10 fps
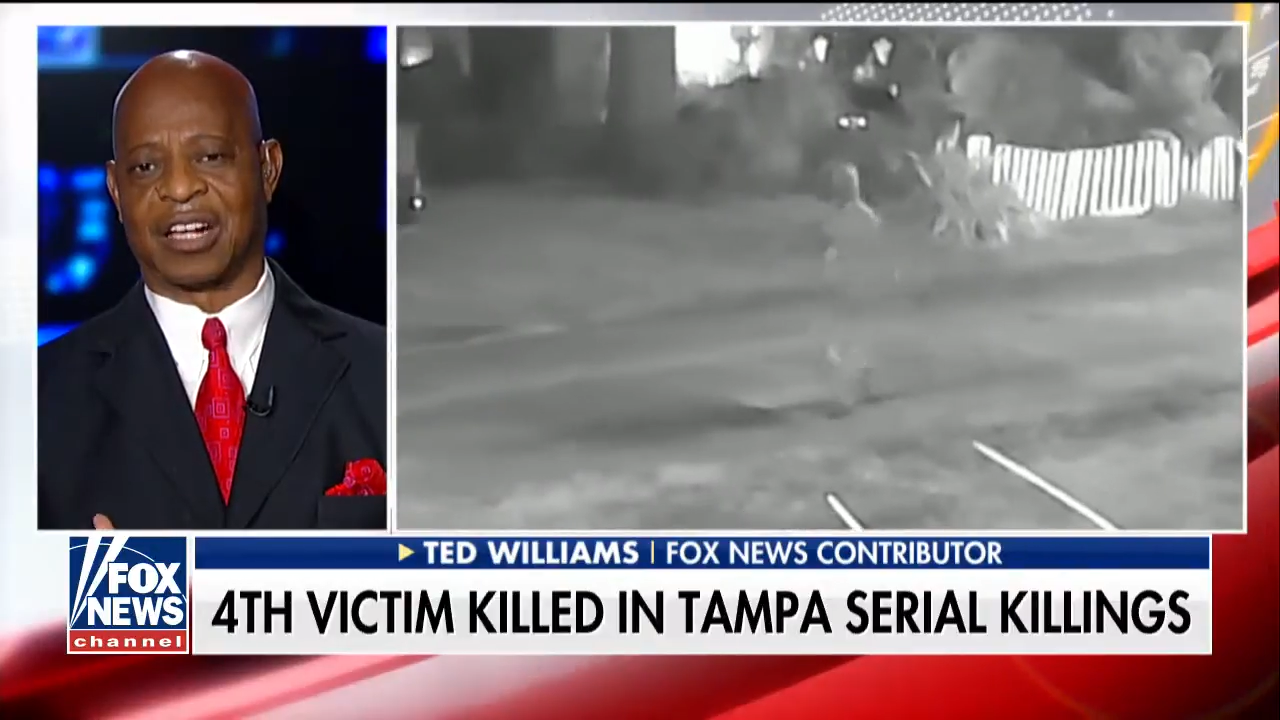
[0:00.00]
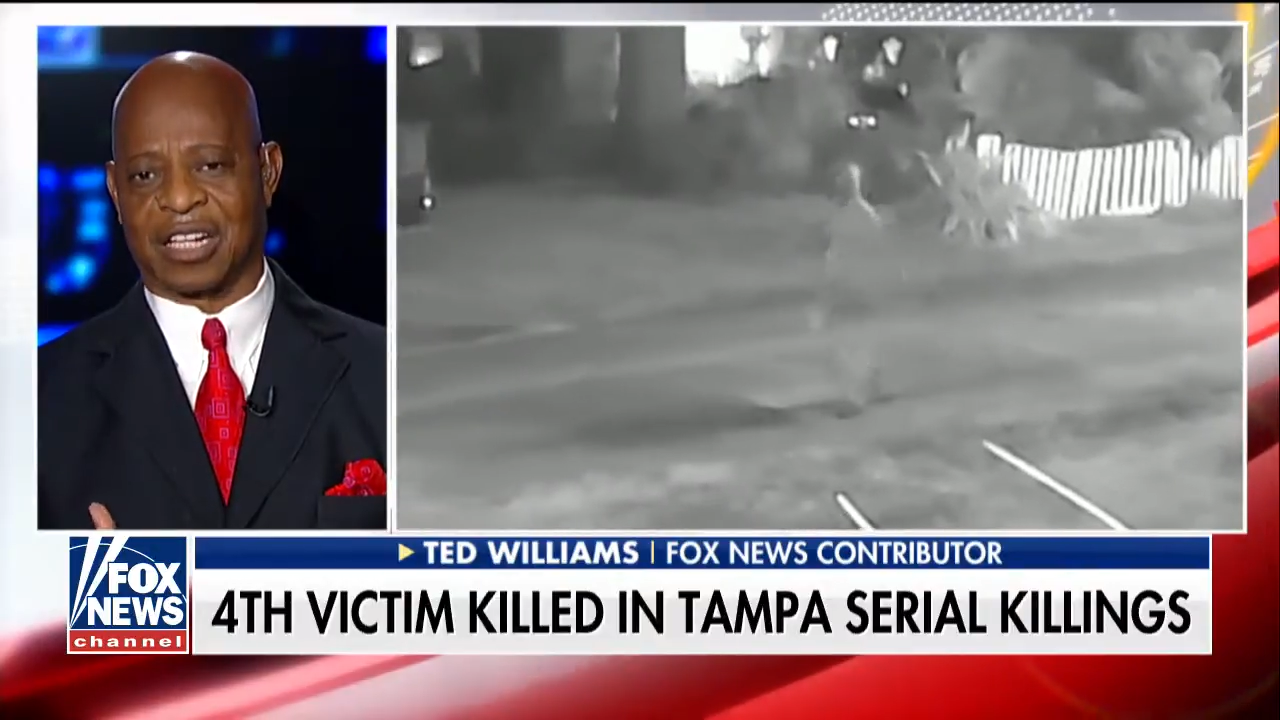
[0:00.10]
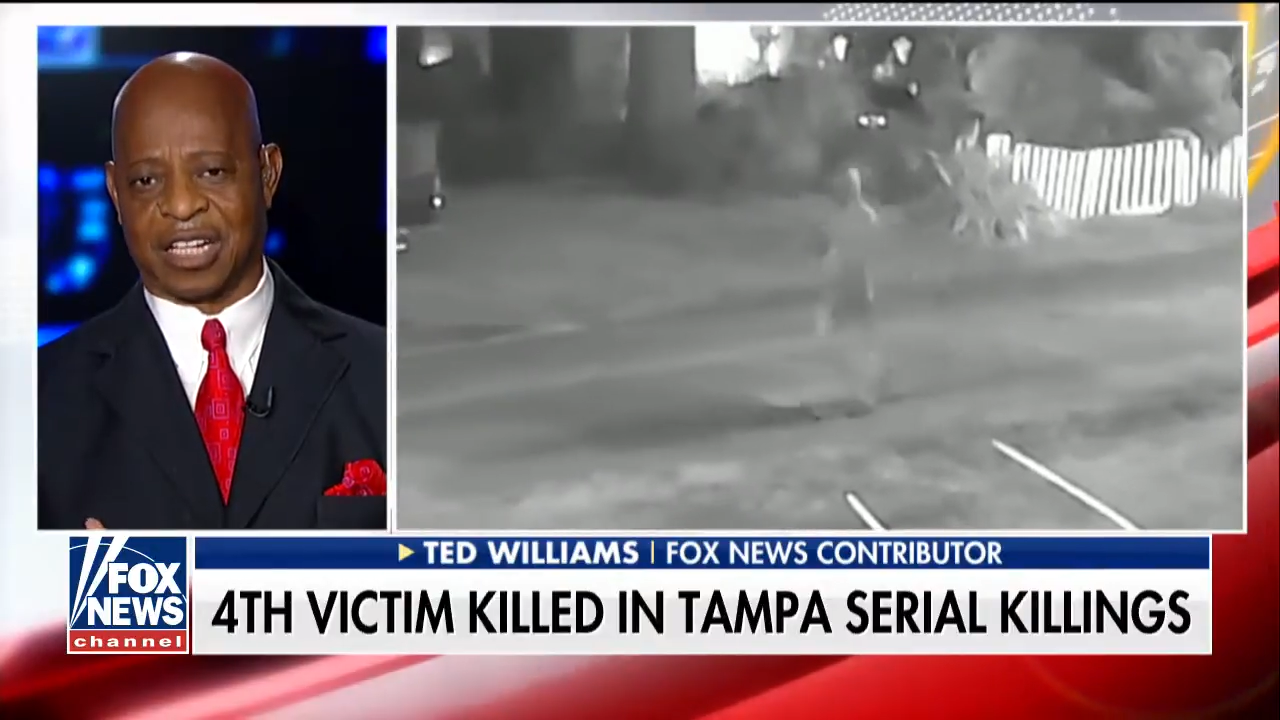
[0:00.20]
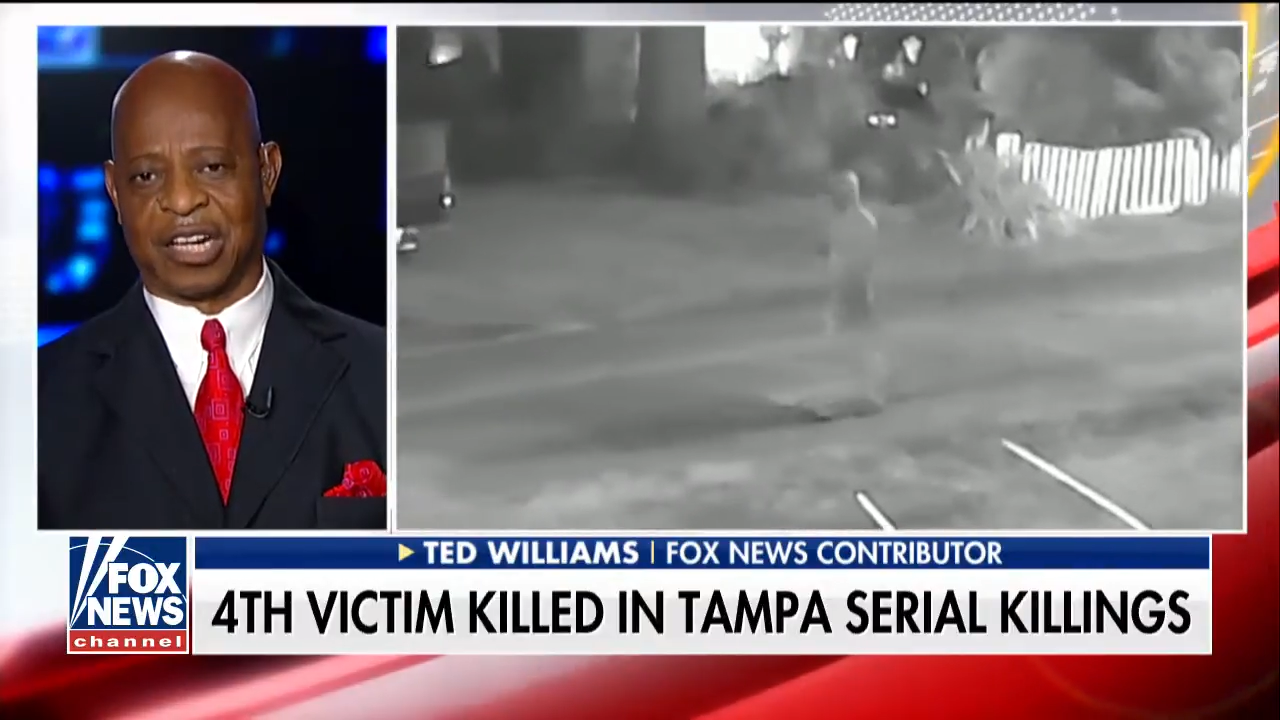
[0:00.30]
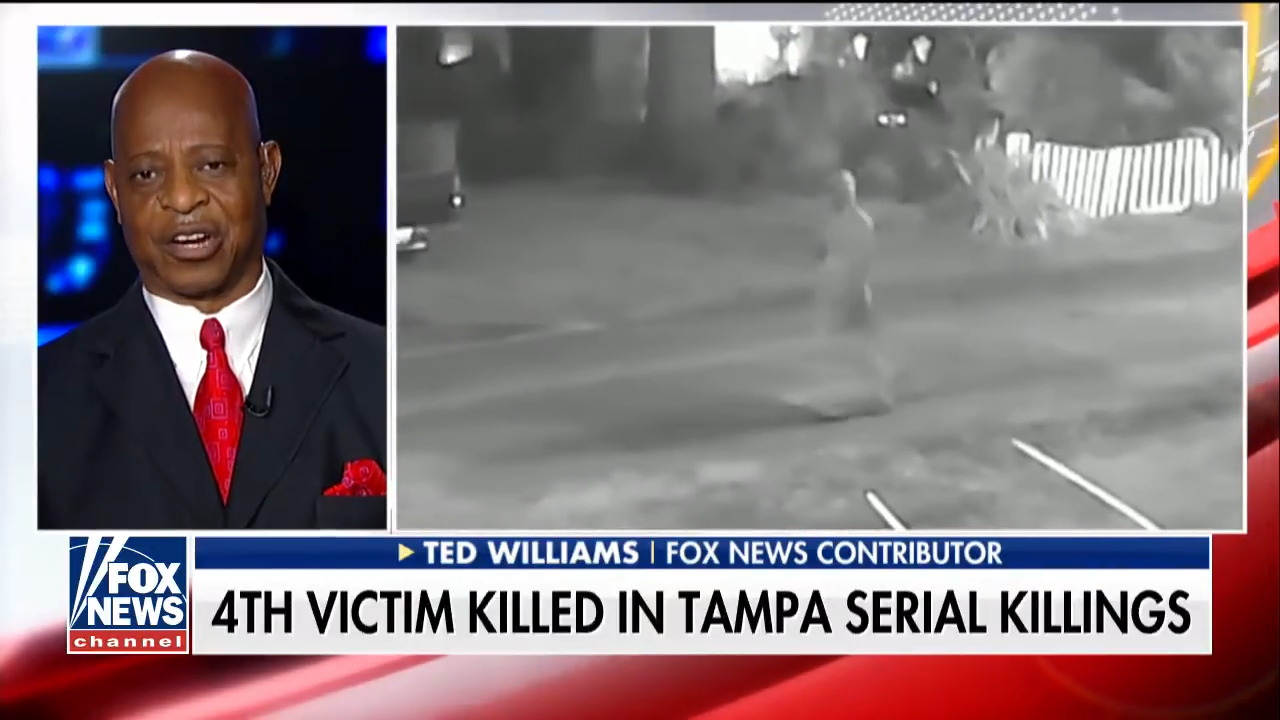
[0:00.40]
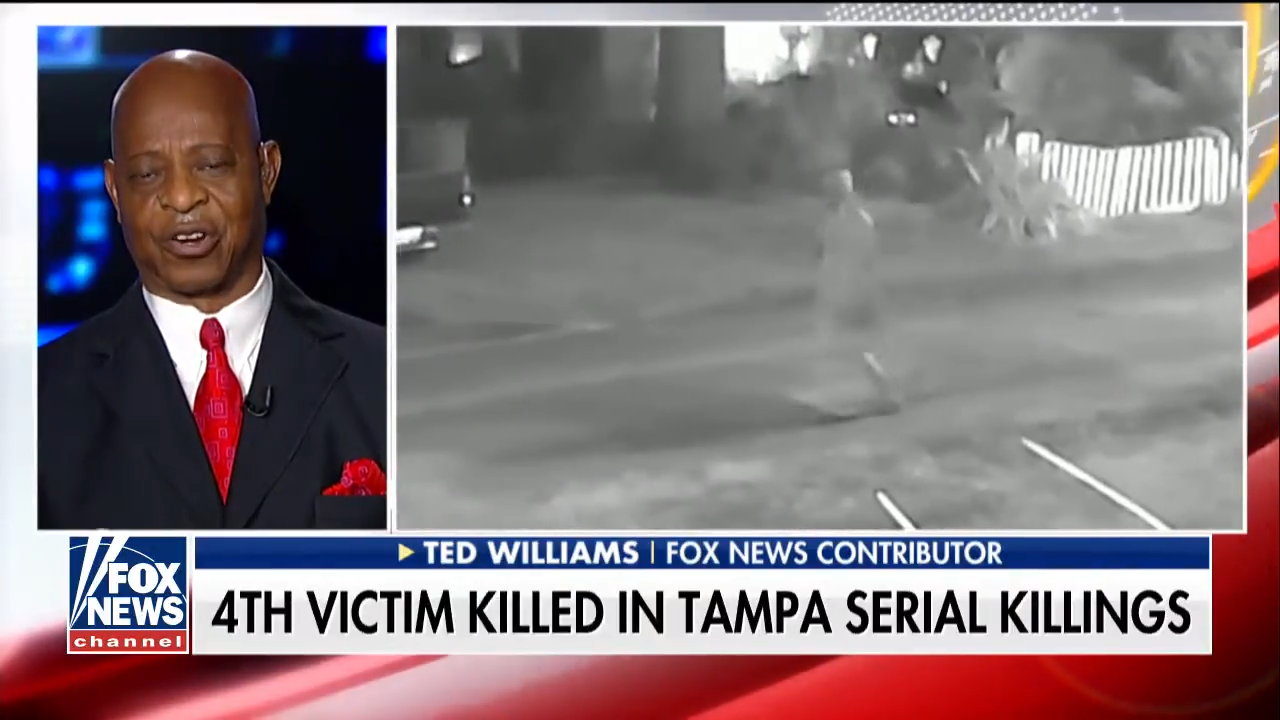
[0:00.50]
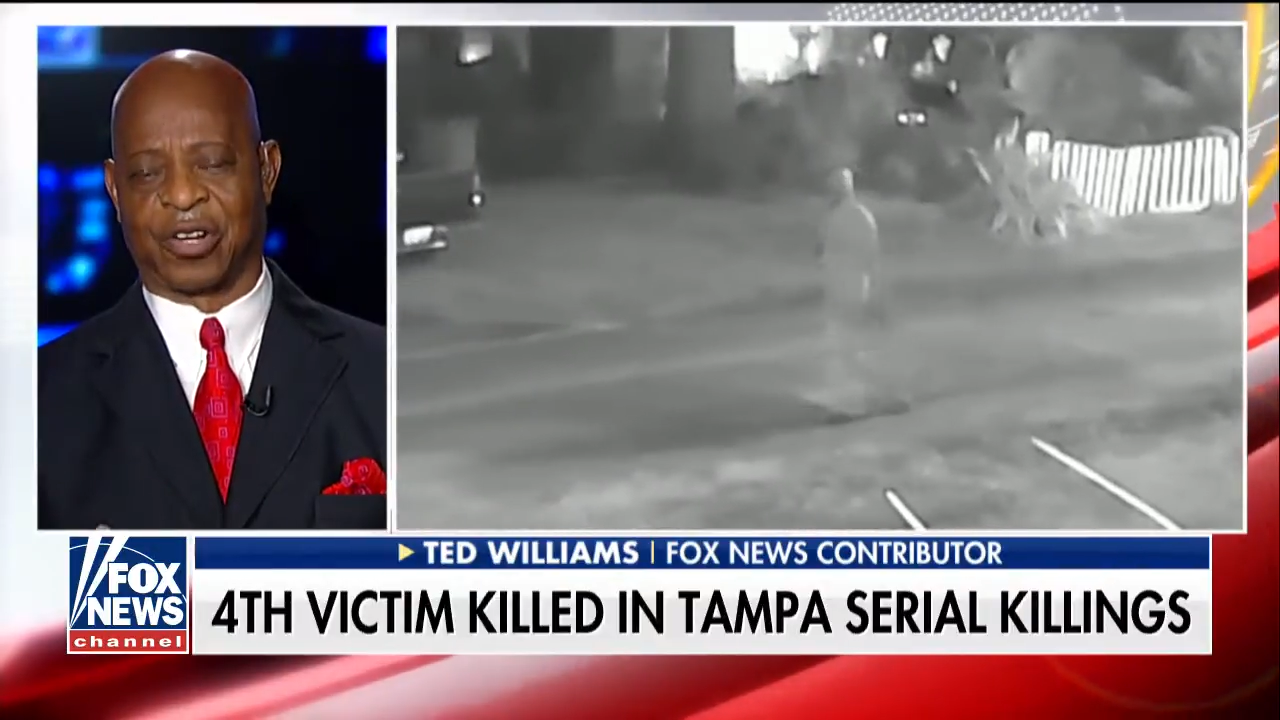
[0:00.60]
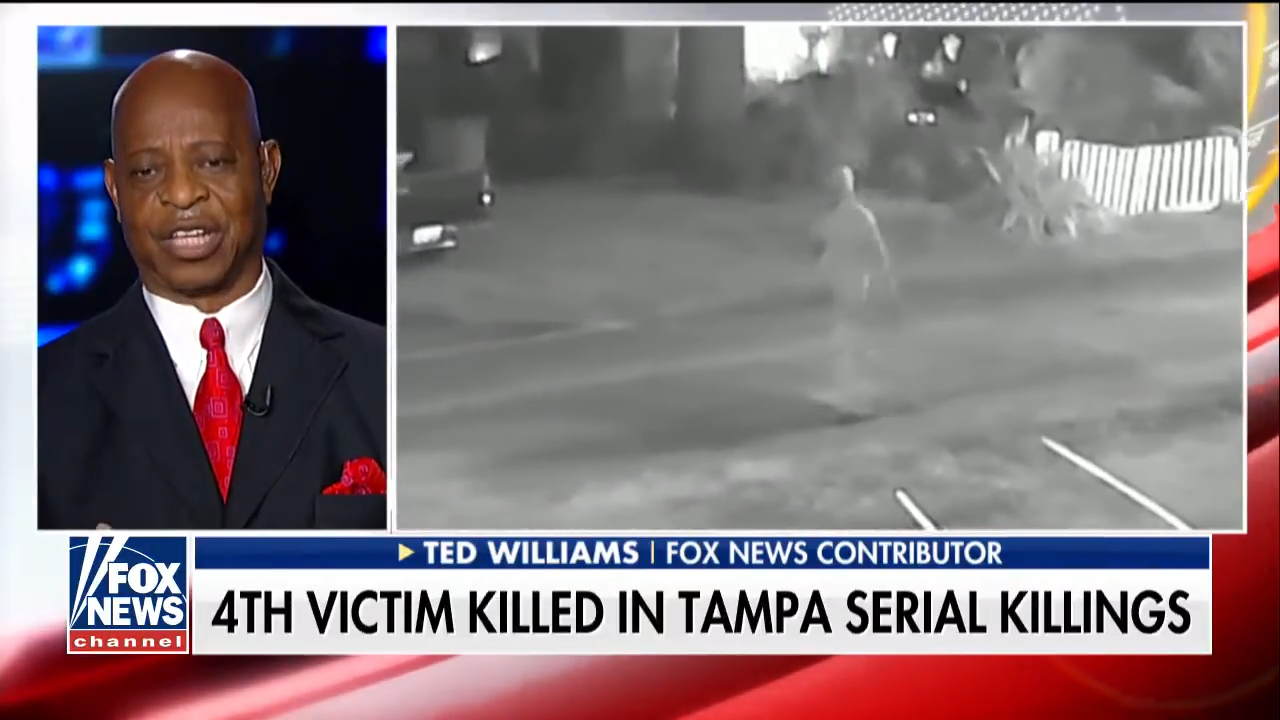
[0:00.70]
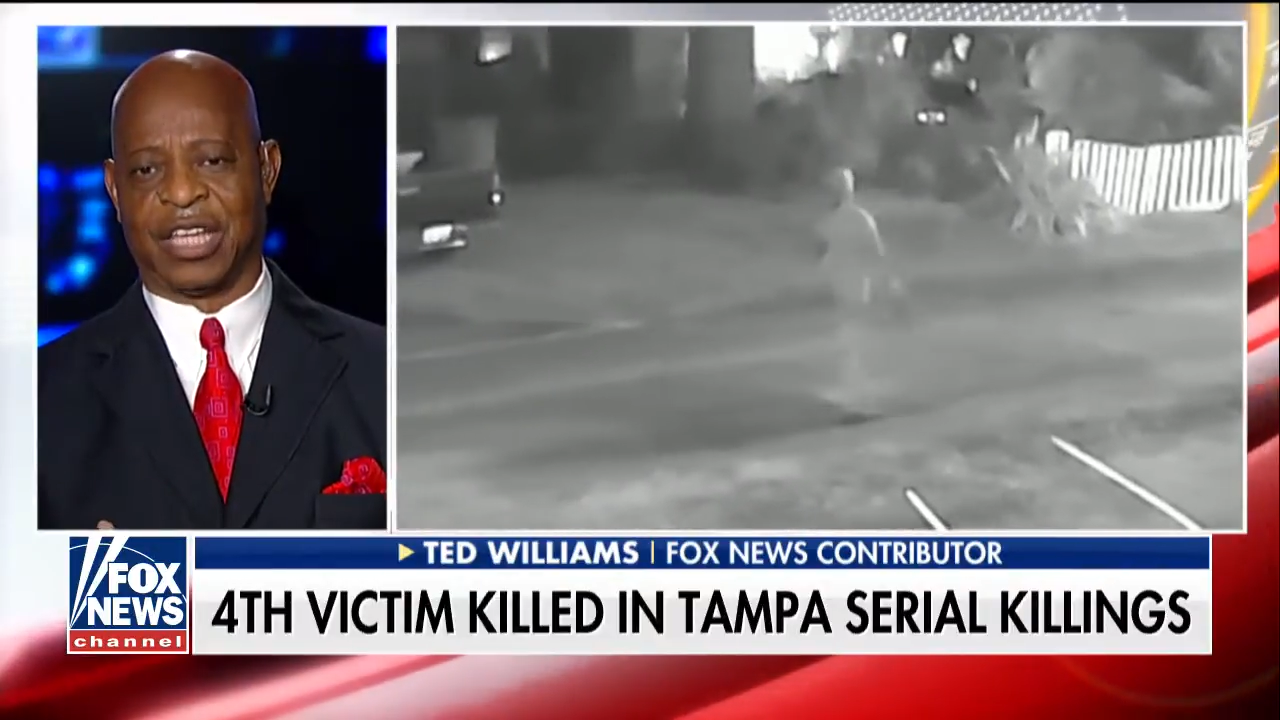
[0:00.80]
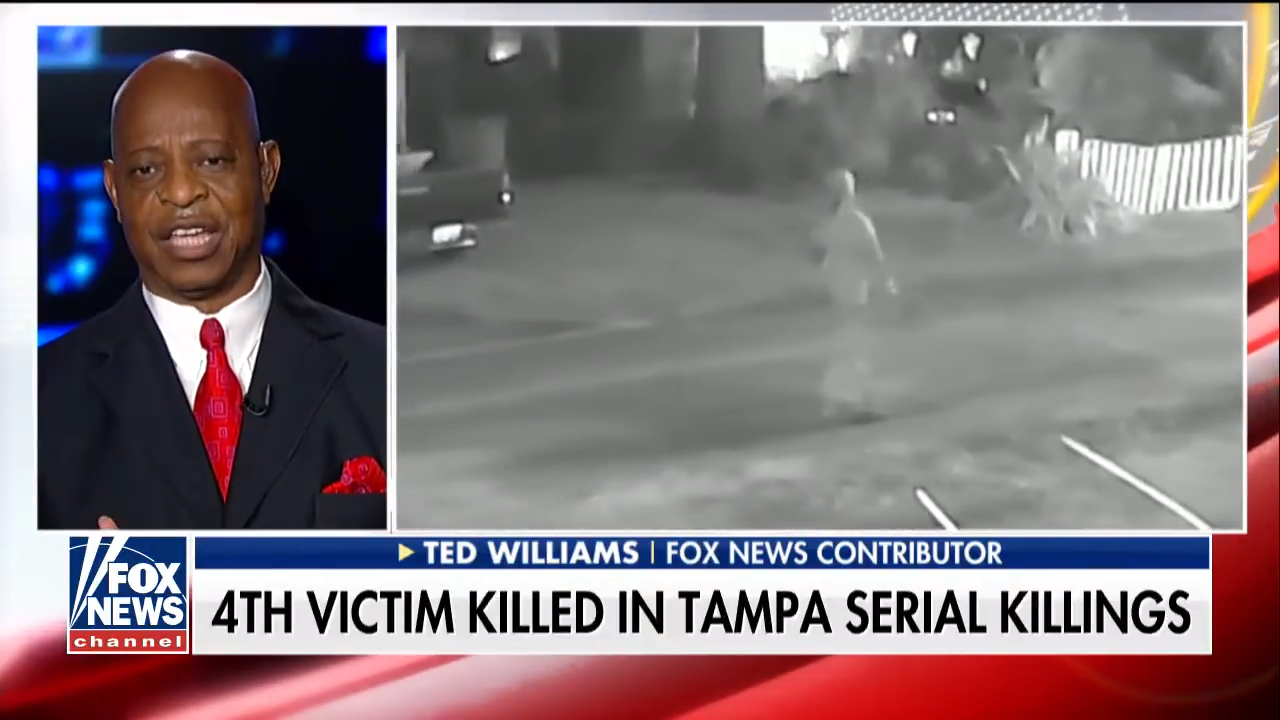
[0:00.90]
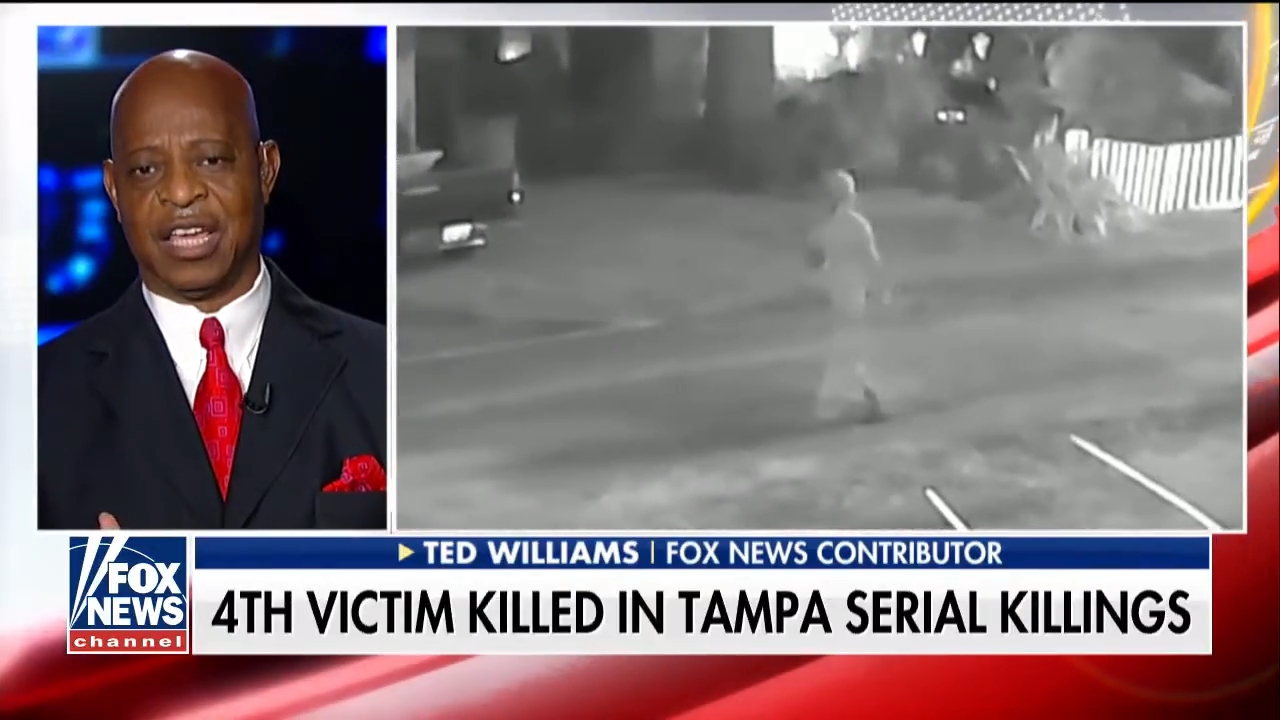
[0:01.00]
clearly